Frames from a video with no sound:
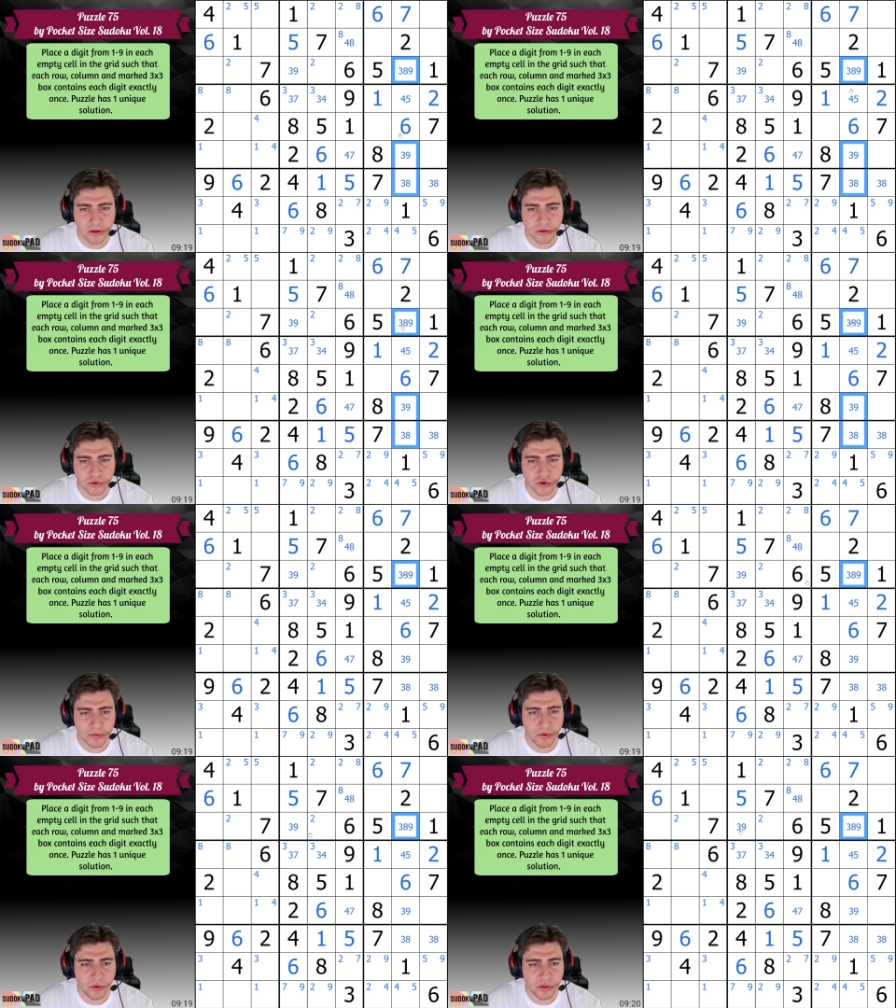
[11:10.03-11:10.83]

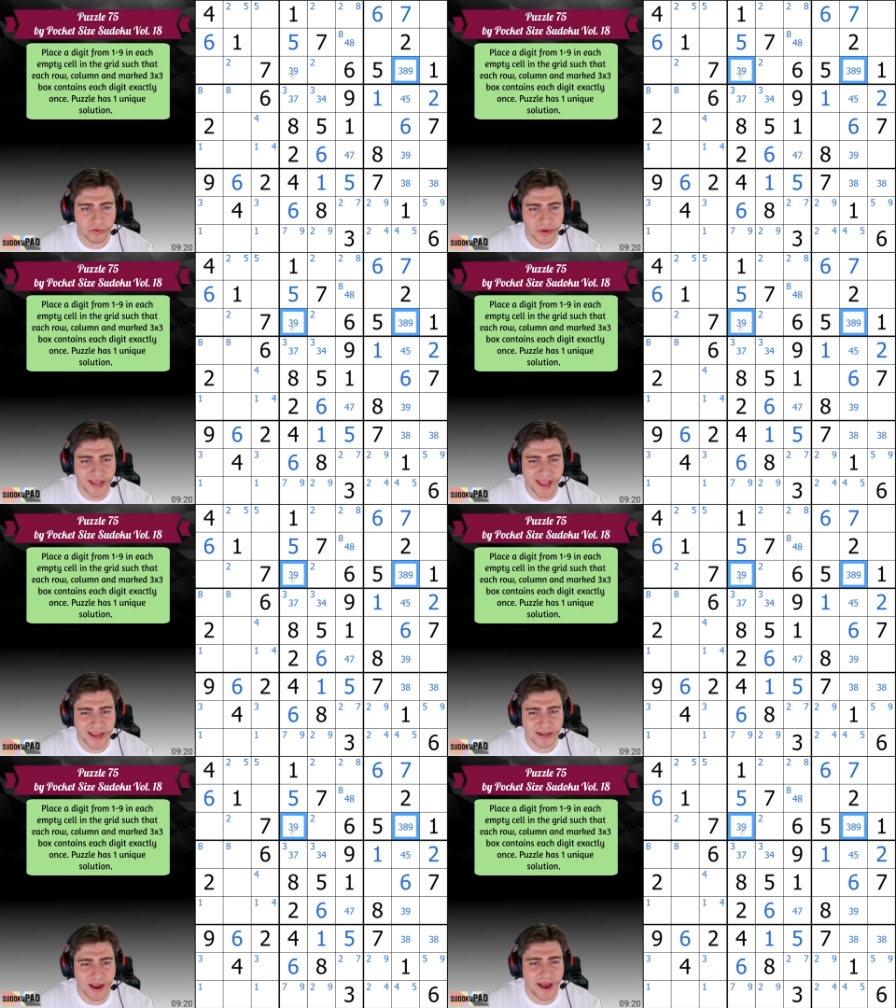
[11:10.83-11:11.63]
Triple
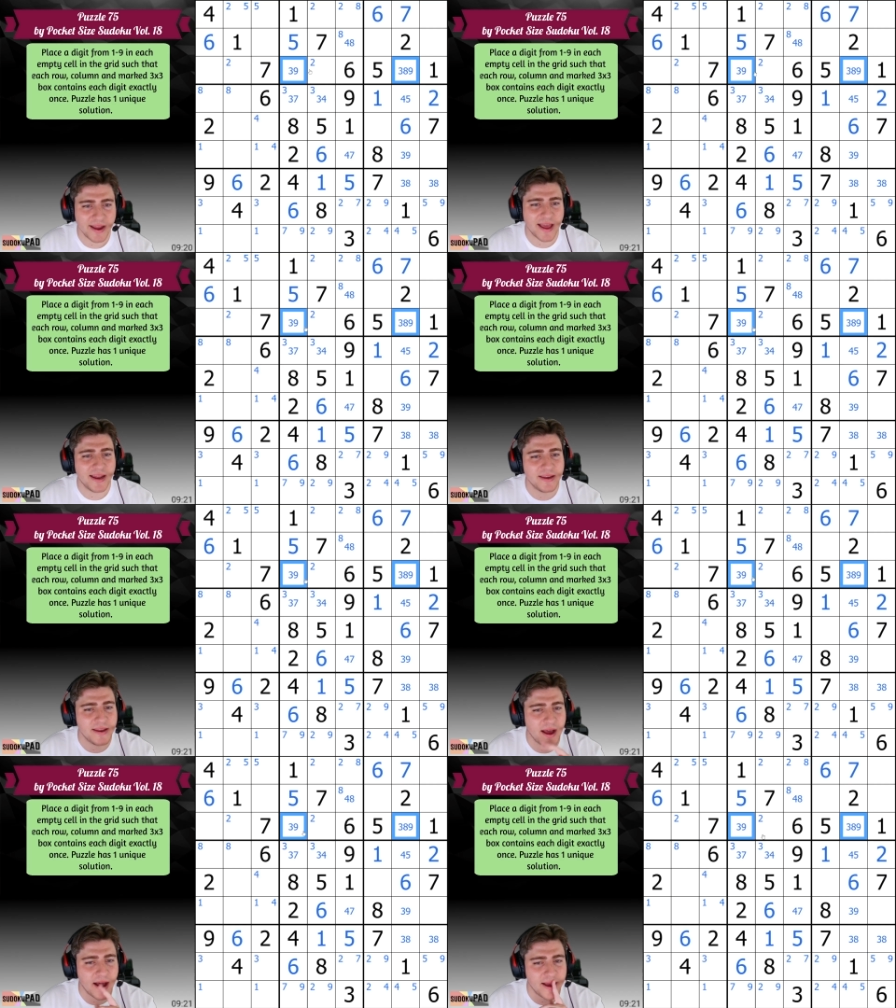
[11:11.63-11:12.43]
3-8-9 and
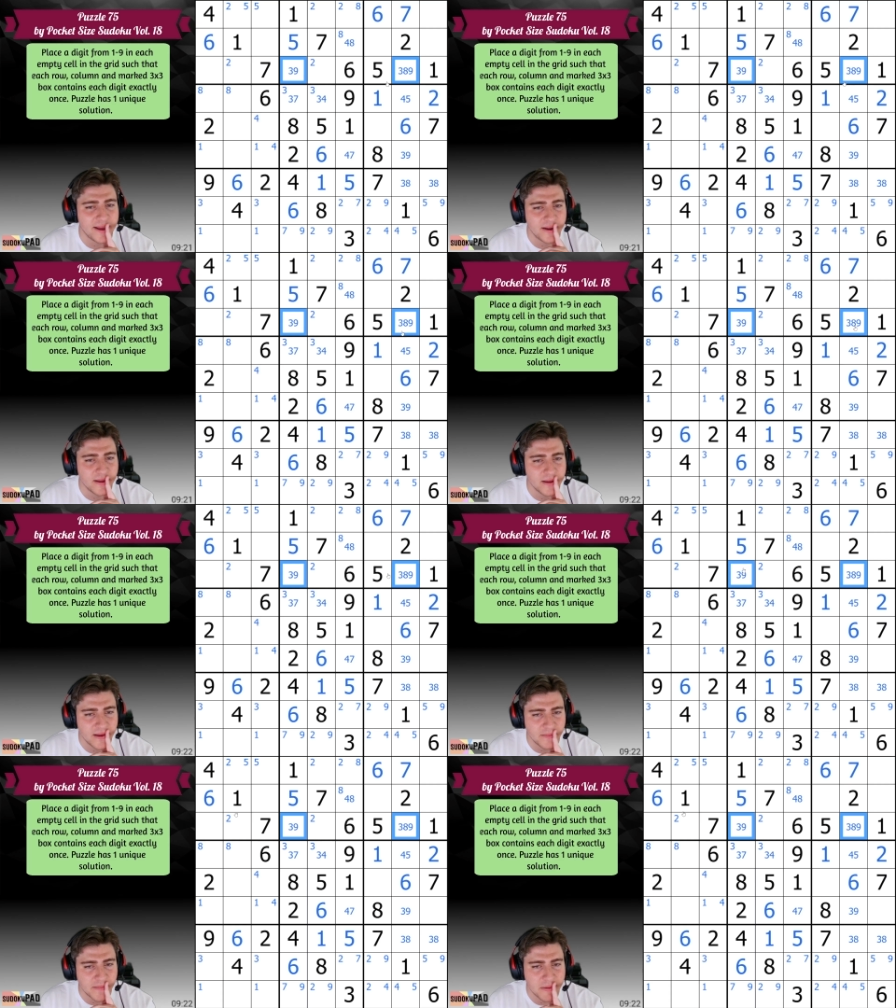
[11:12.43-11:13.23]
9.
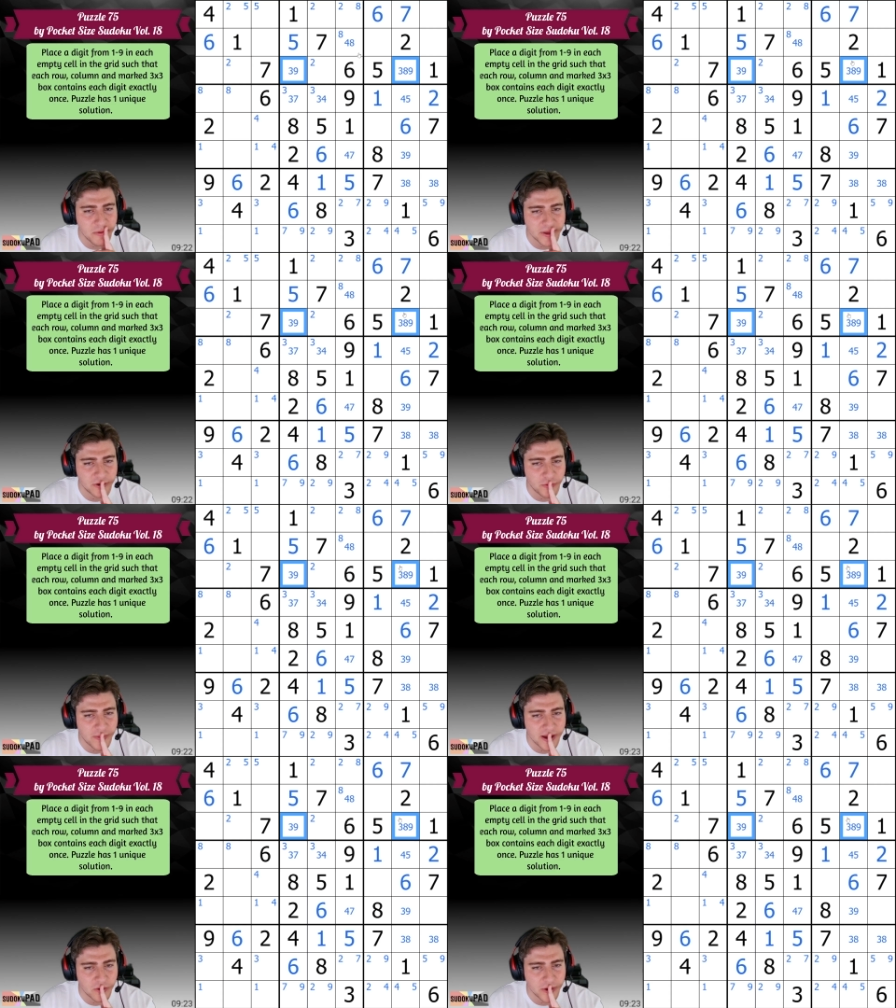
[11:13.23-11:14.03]
Maybe we could do
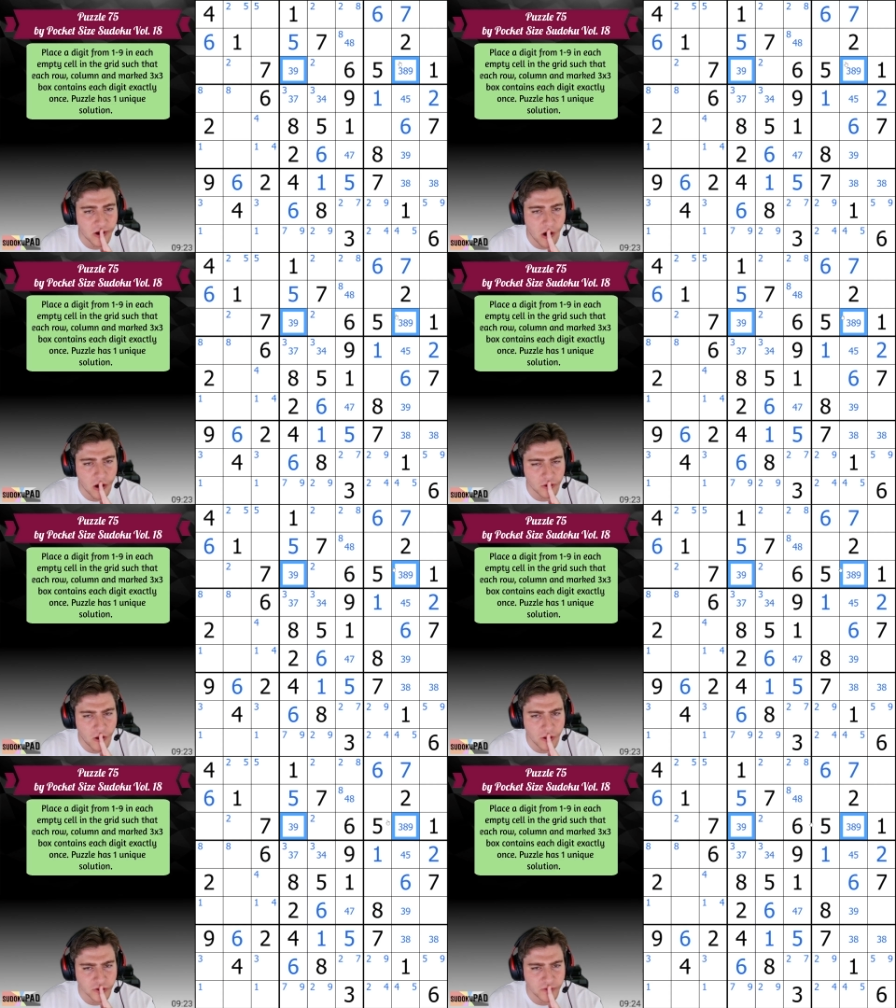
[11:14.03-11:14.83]
better. We are
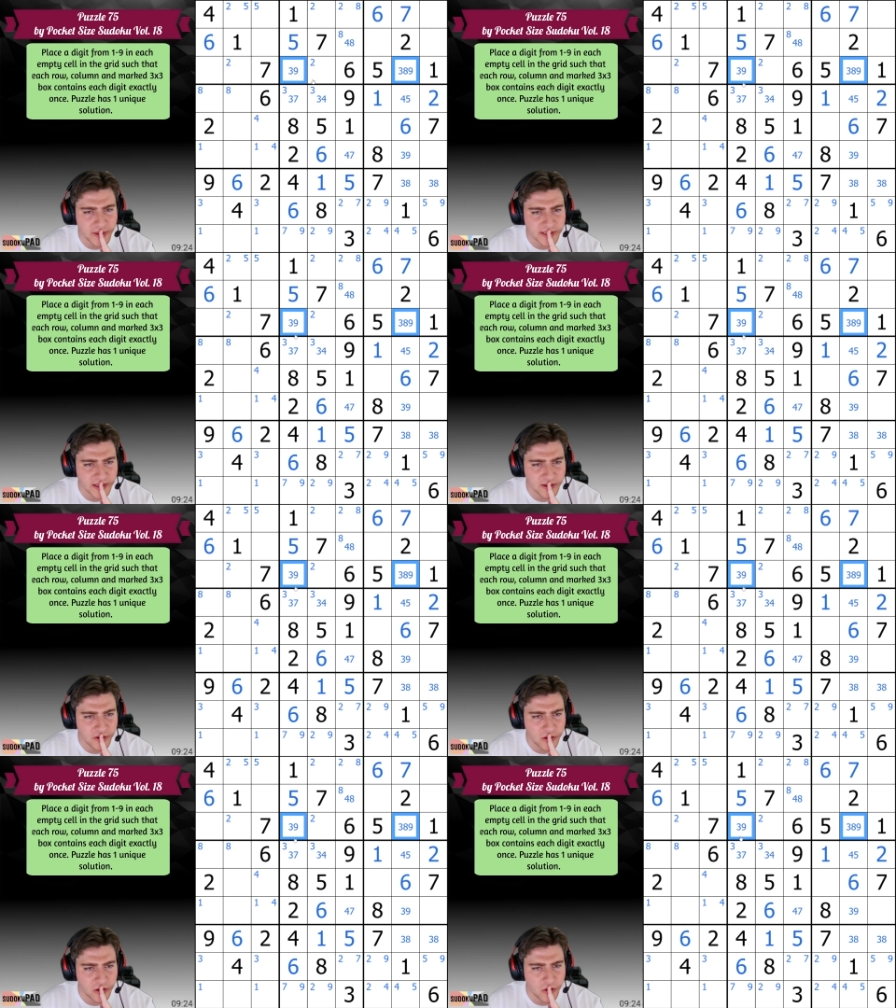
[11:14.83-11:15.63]
also missing
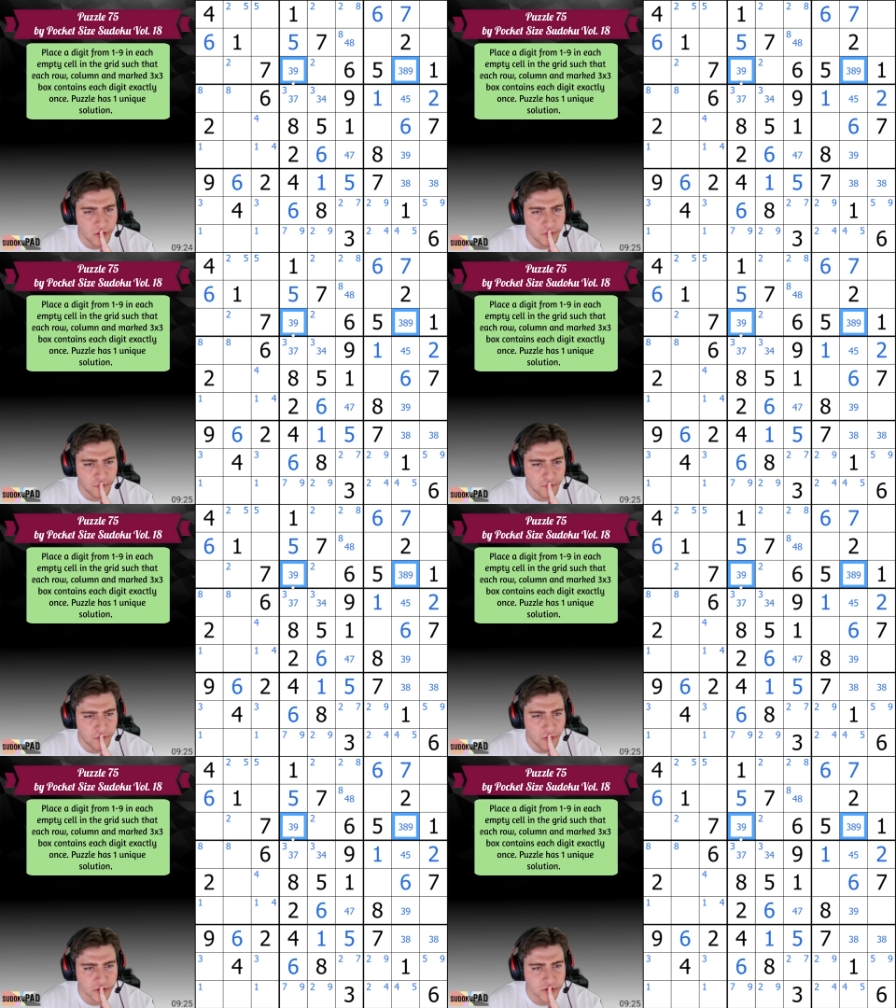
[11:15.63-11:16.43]

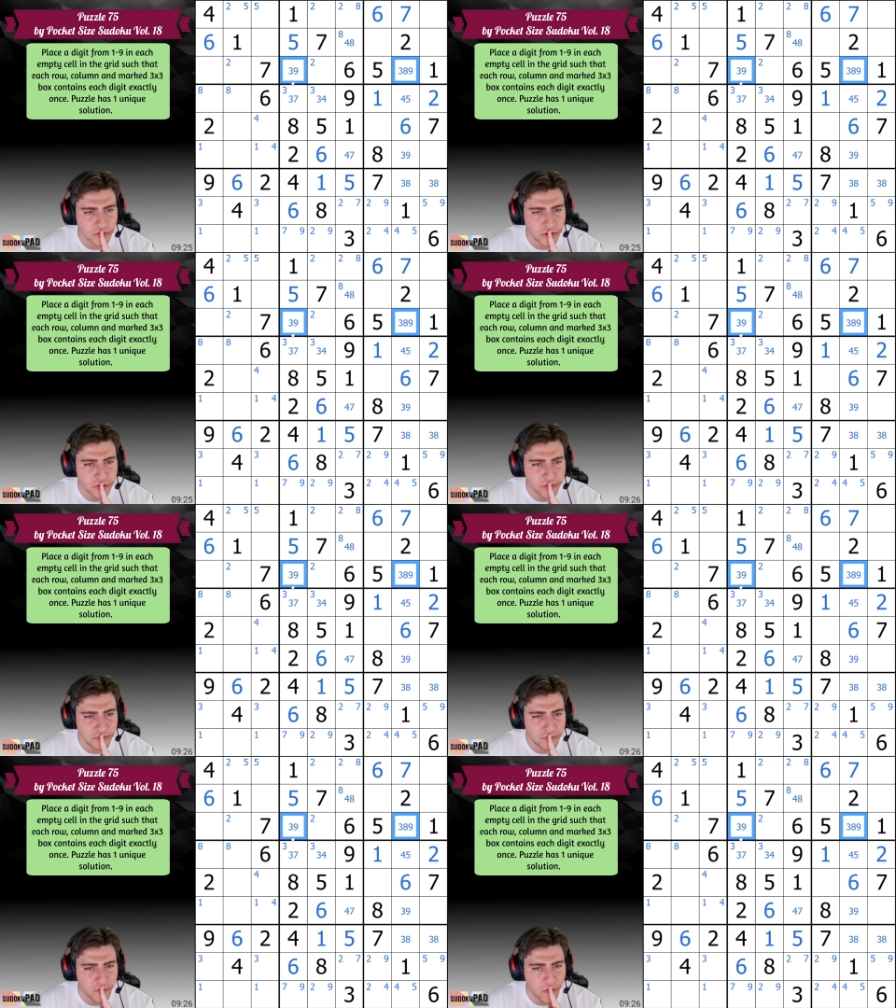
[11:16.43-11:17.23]
4. So 2 and
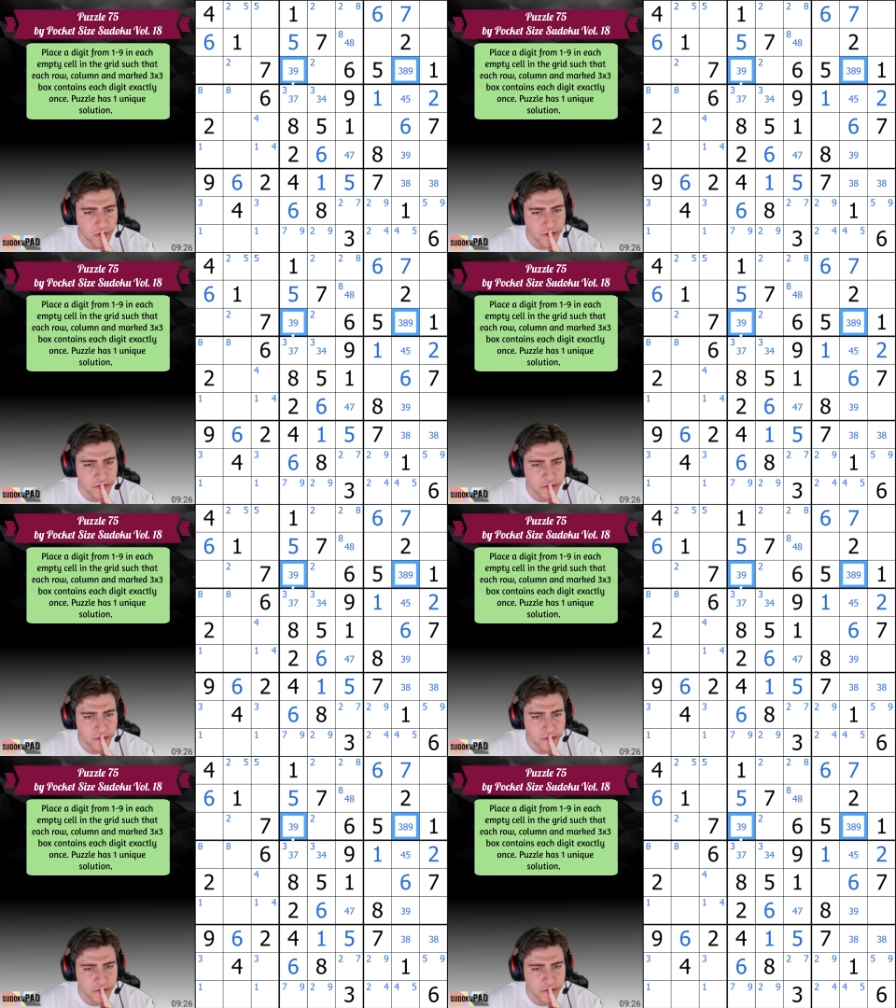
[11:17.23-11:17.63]
4.